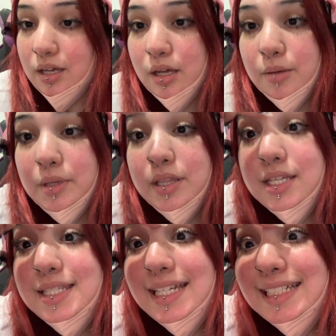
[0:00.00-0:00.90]
And
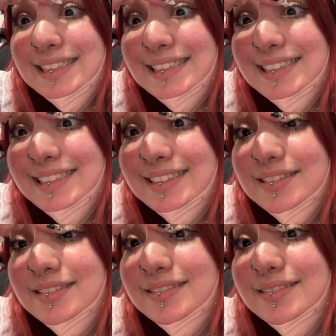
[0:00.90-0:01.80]
this eyelash
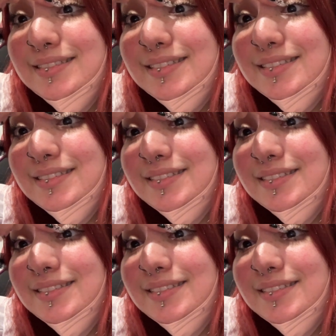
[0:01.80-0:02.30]
is just